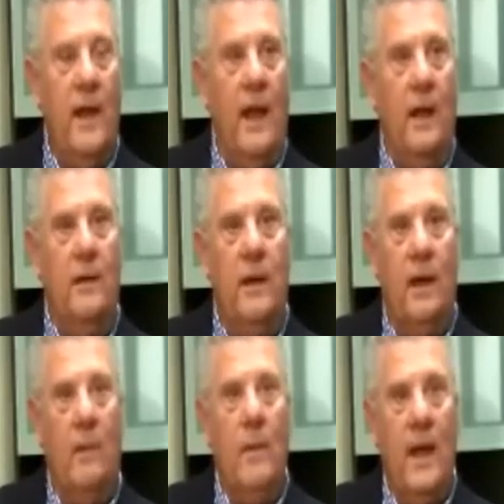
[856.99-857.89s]
And
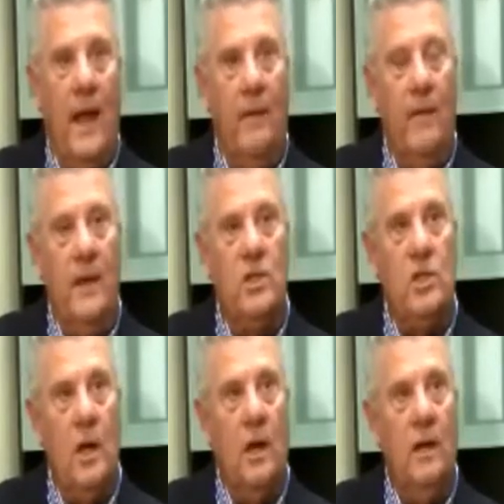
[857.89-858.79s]
uh, and
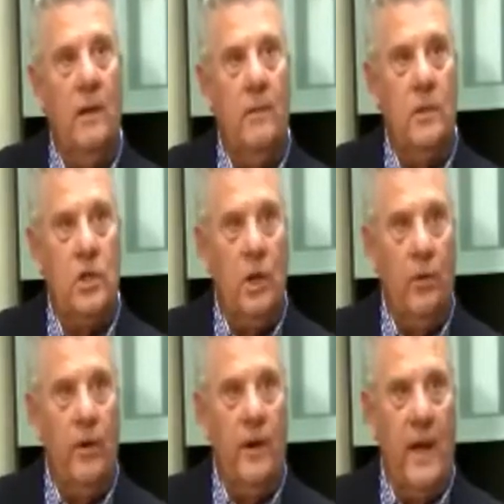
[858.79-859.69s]
these young
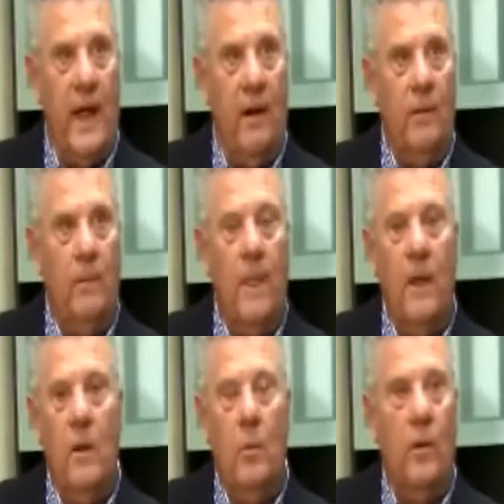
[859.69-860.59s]
children now,
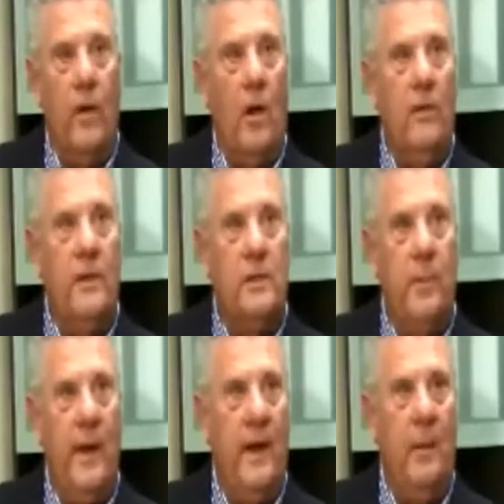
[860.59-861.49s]
with all this
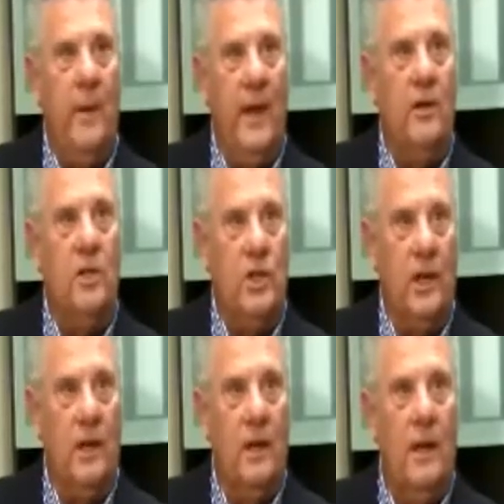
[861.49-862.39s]
pent up
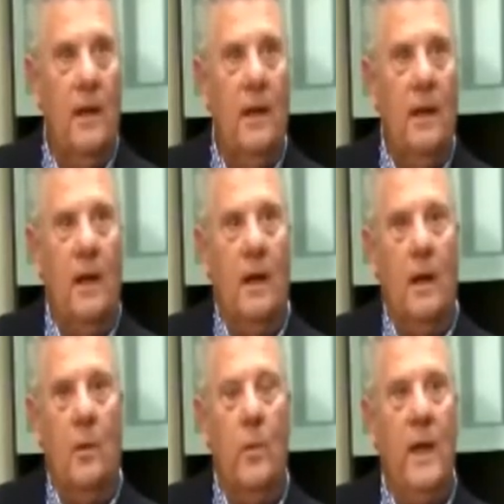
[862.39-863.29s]
energy,
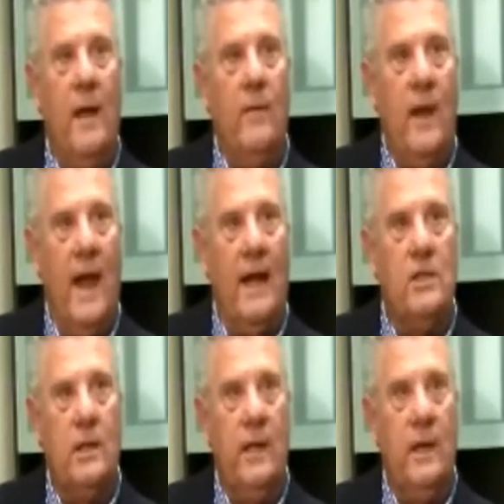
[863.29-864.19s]
uh, we have to
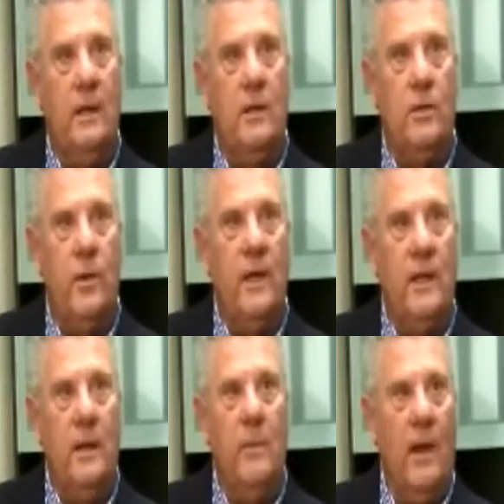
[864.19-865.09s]
actually
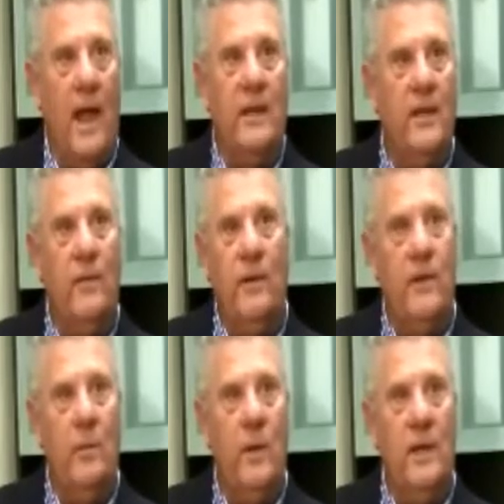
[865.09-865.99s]
treat them a lot
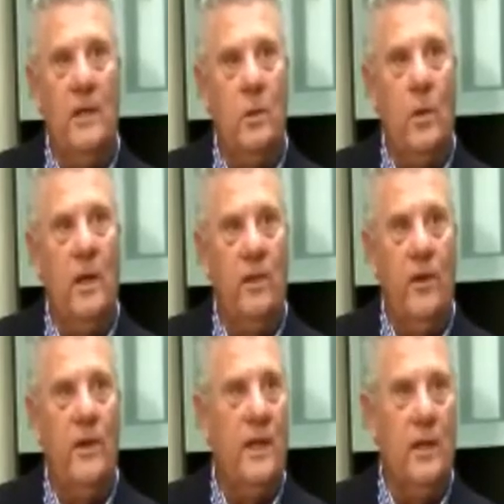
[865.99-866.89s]
different than we did 20,
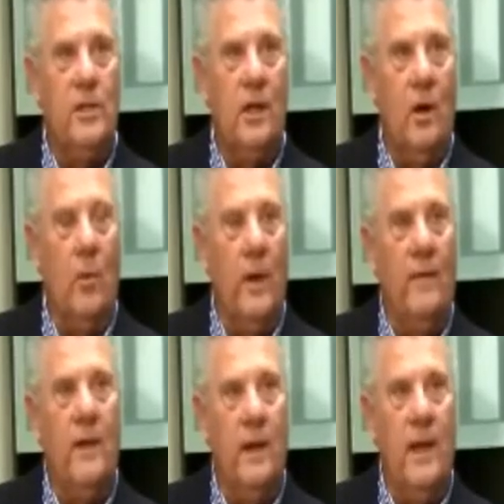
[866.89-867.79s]
30 years ago. We
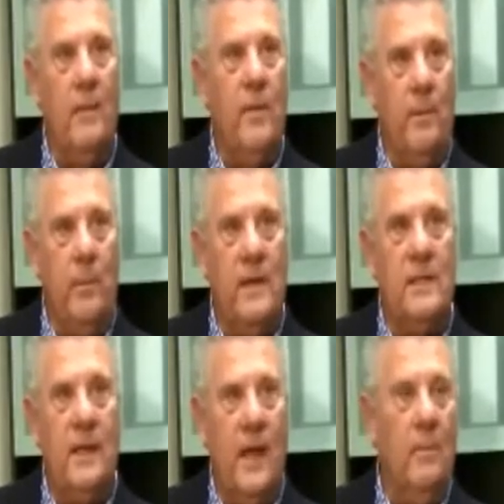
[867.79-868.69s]
have to keep them
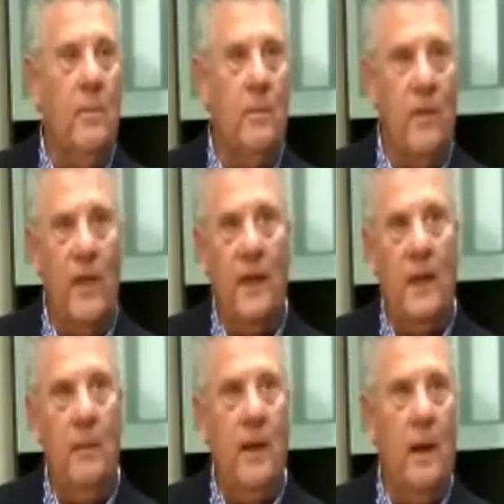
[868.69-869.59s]
busy, keep them
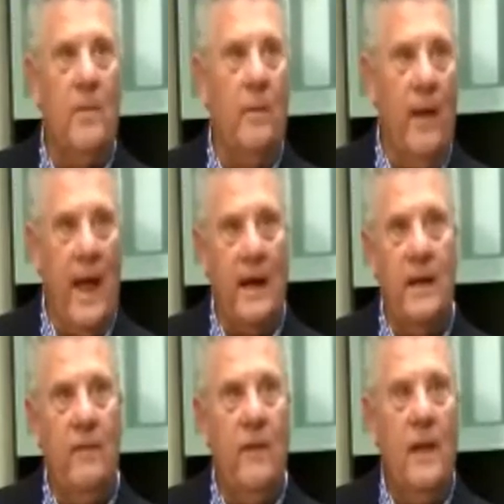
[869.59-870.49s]
thinking, keep them
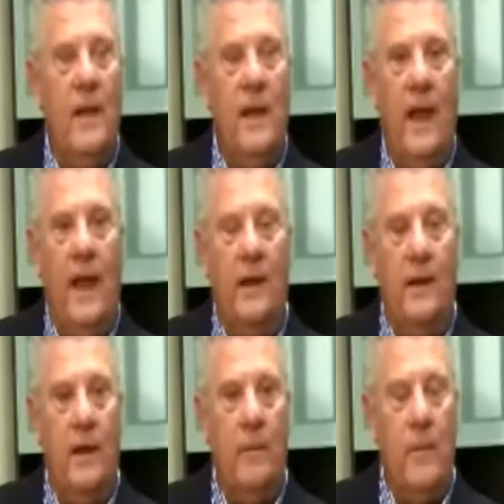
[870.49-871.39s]
active,
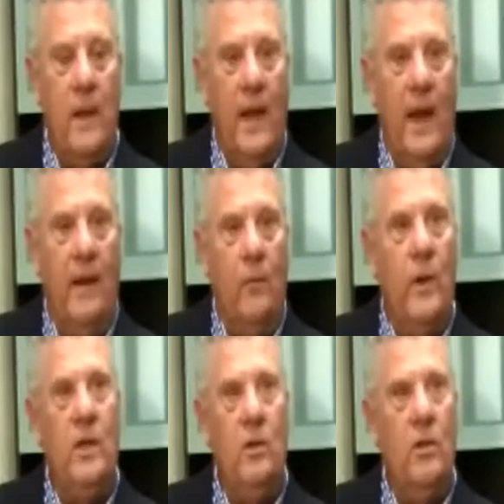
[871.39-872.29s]
and uh, and if
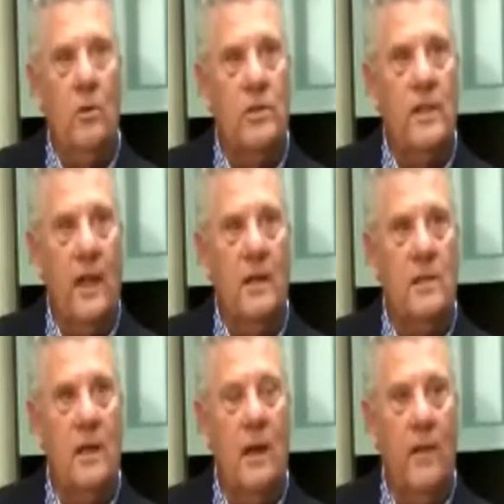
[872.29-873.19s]
we do those
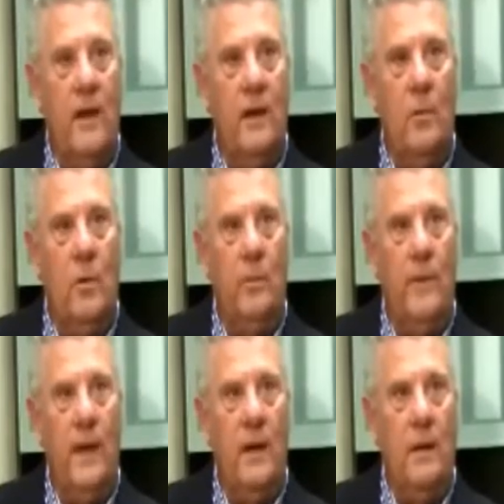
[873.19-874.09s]
things, then then it will
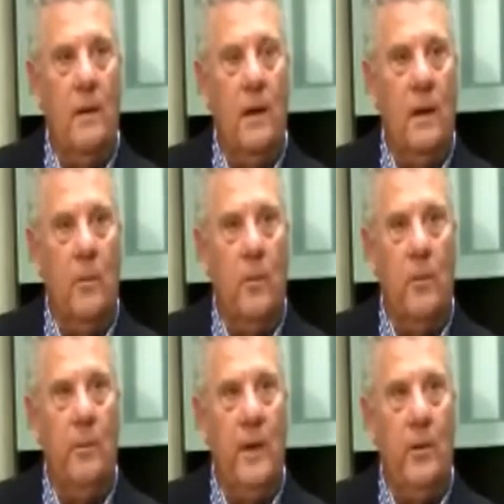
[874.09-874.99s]
be uh,
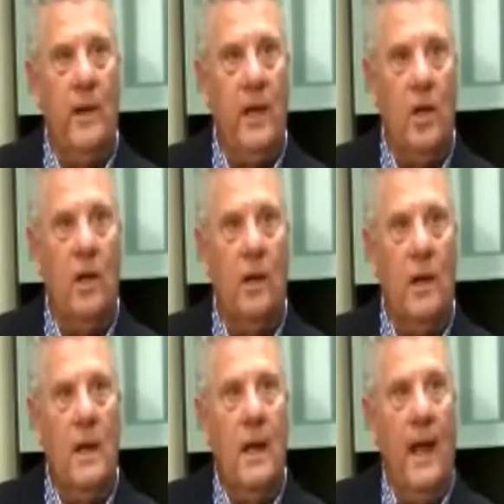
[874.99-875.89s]
will be really good.
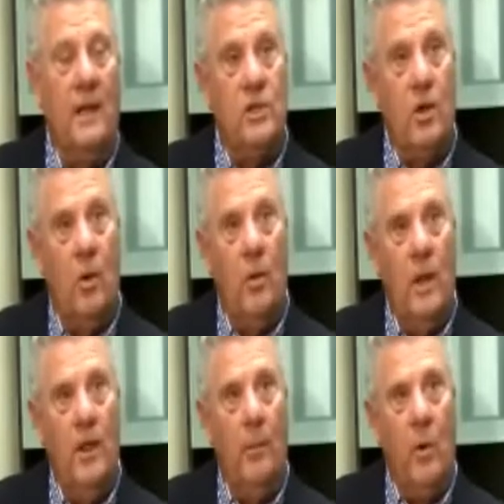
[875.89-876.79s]
And so
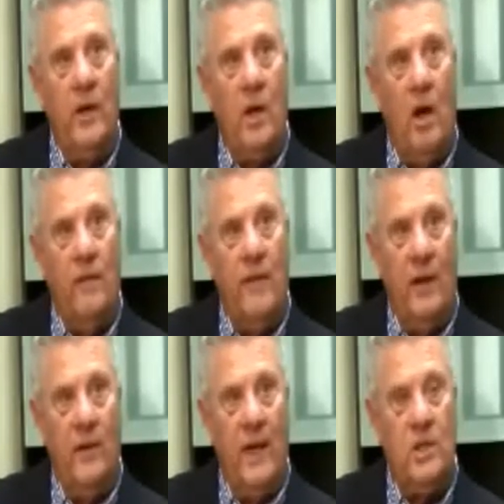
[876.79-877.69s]
the Morton Golf
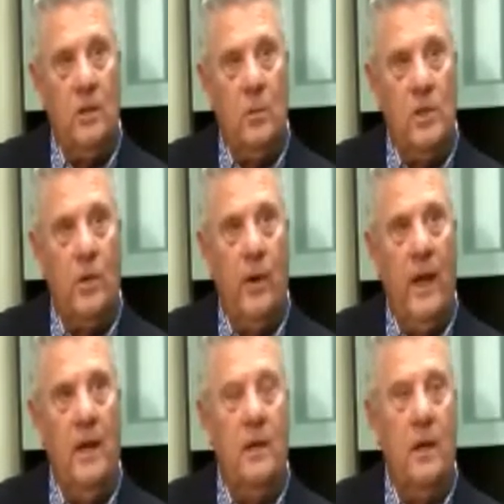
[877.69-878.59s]
Foundation was
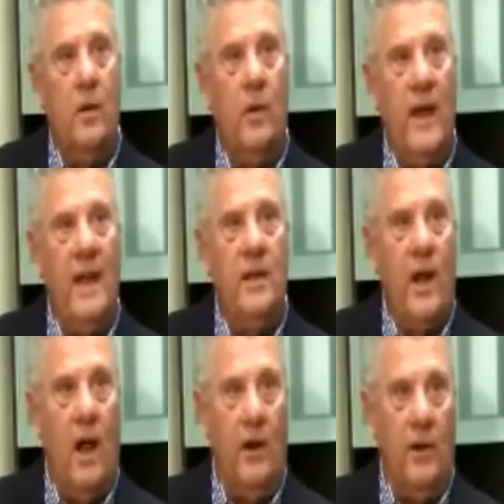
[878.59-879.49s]
created to create
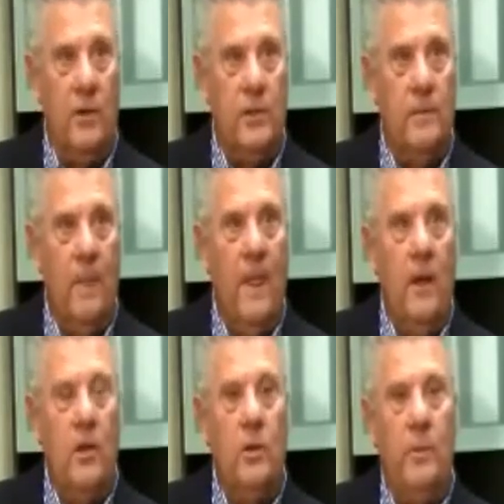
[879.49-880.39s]
dollars
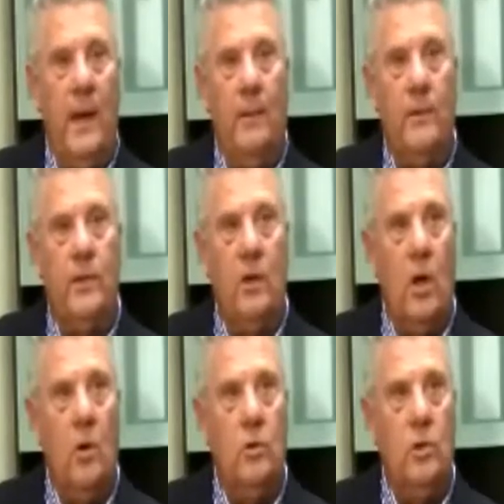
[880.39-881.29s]
to be able to
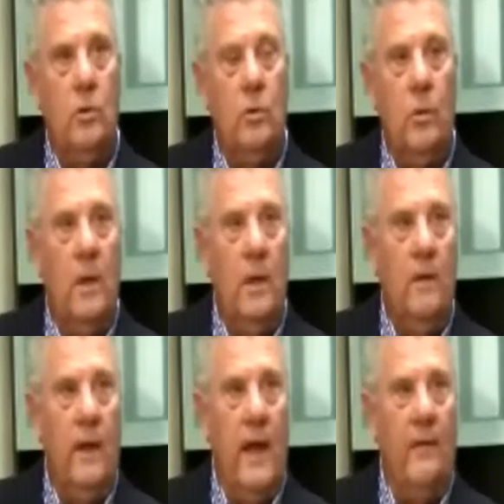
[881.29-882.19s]
go to
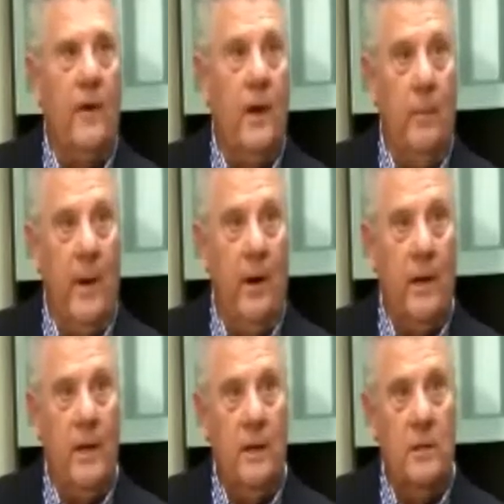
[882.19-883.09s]
the African
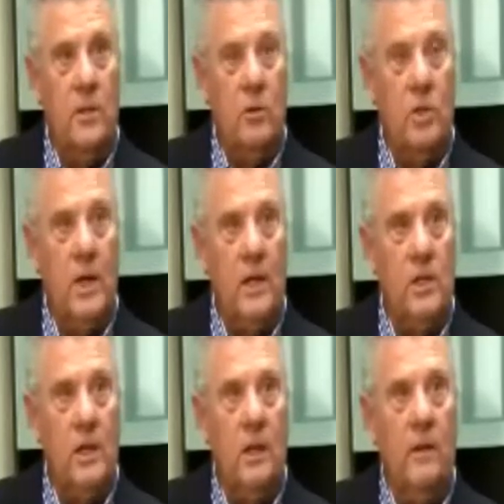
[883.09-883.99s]
American
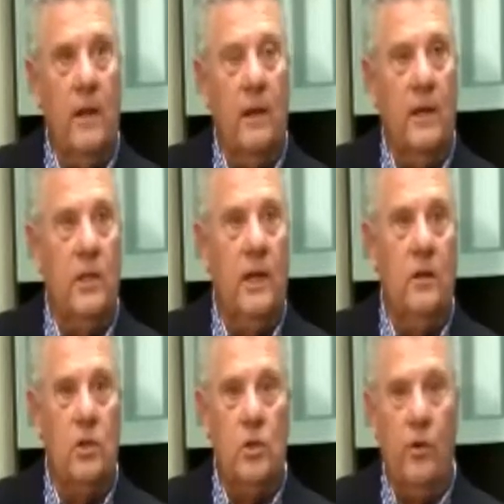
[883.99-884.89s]
Association, the
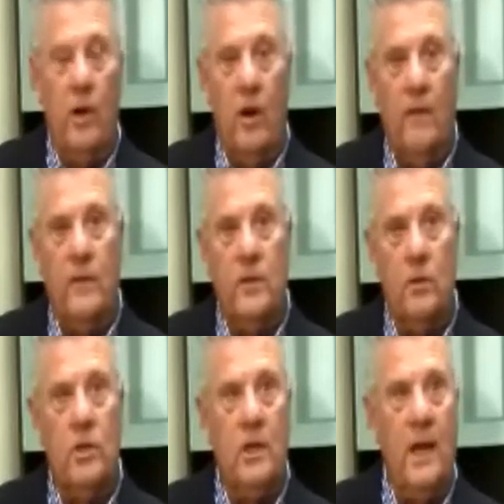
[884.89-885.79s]
Latino Junior Golf
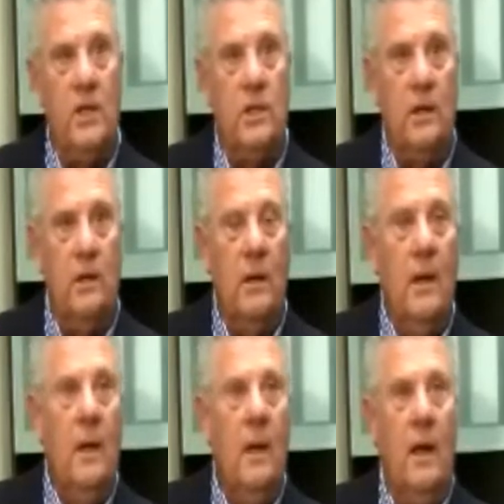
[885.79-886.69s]
Association,
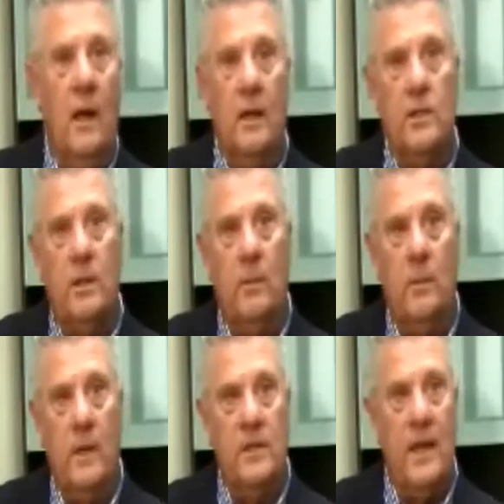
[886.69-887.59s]
uh,
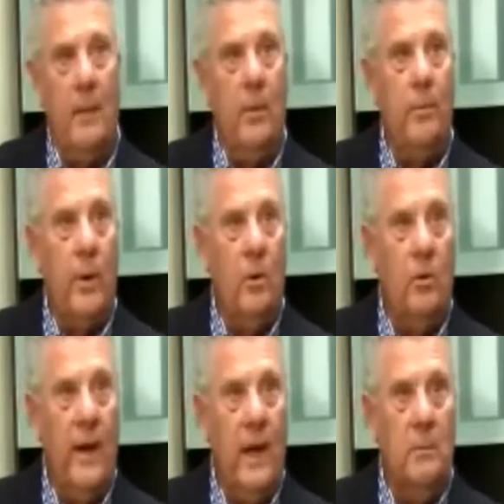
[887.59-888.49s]
some disabled
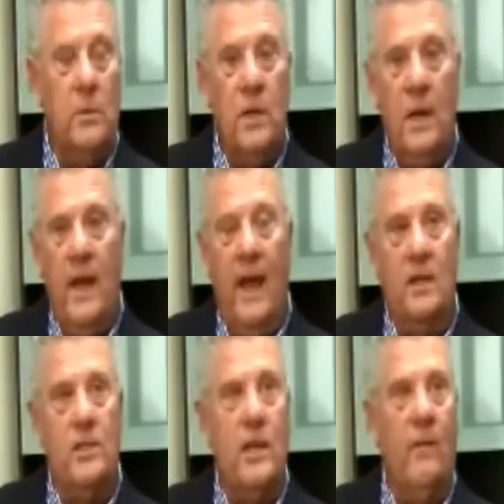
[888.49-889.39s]
programs,
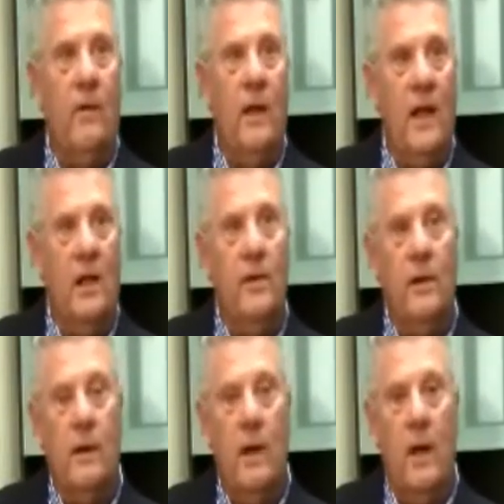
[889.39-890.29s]
and several
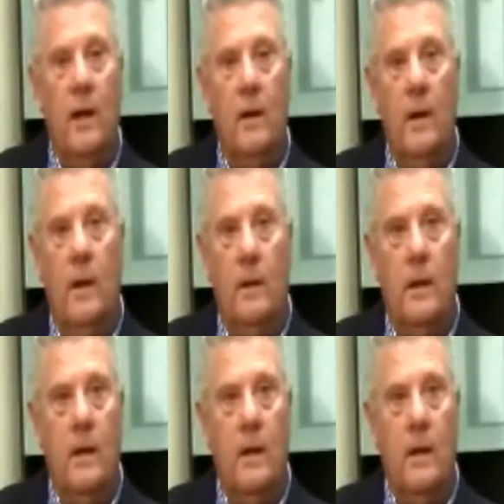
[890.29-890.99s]
other uh, uh,